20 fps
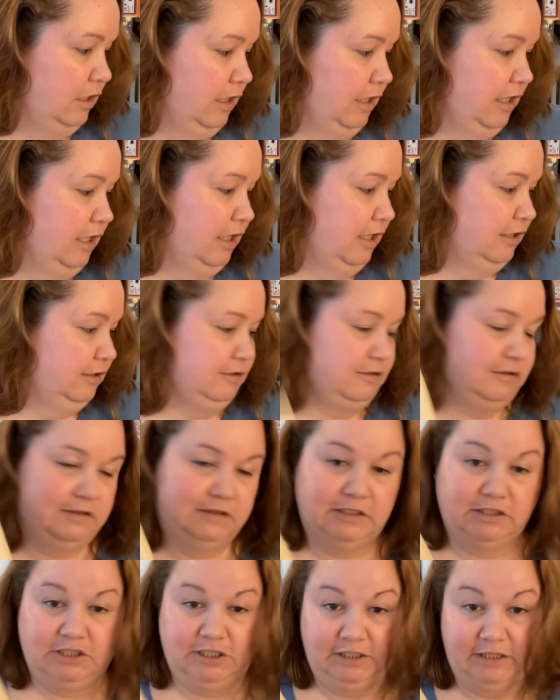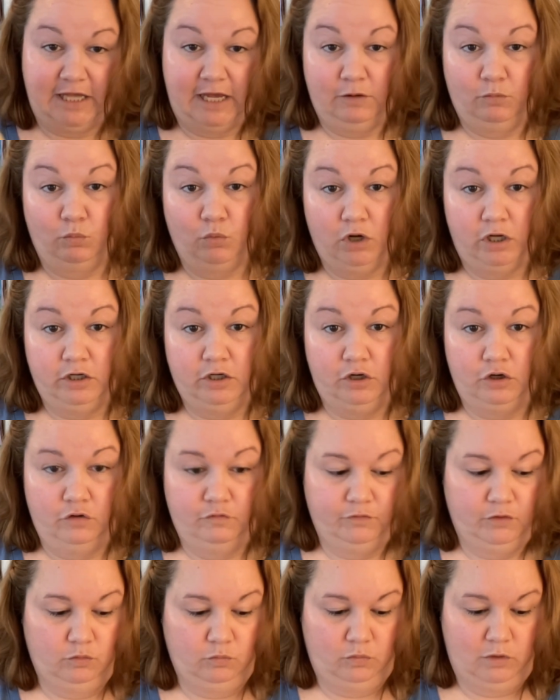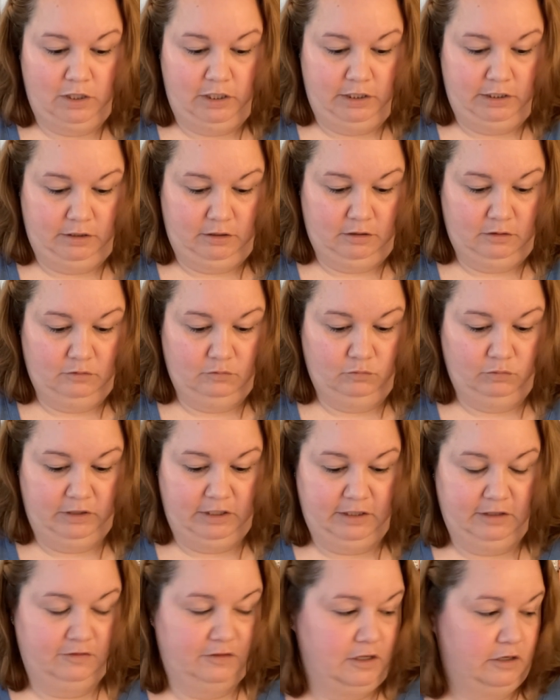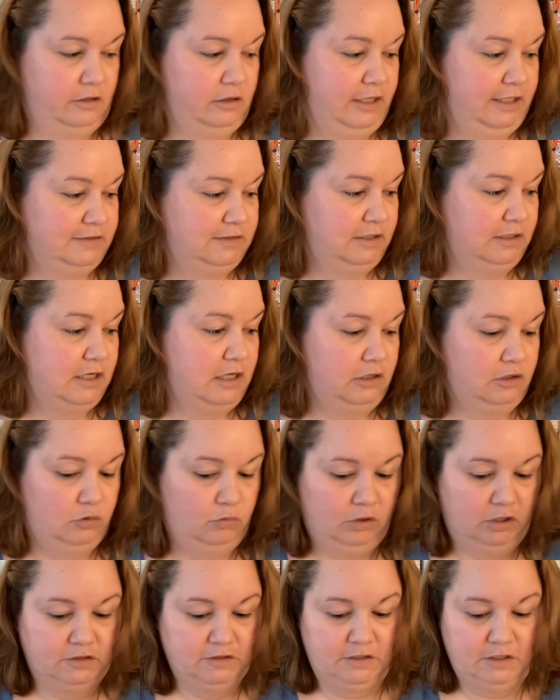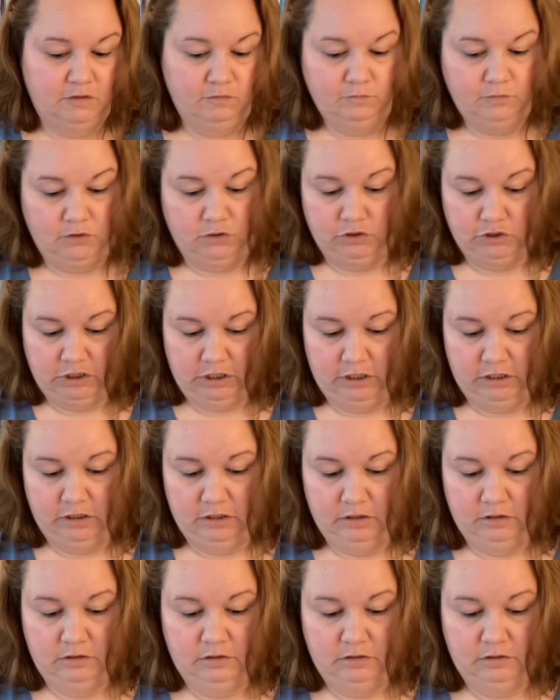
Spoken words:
And stitching that 1/1 with a Classic Colorworks conversion,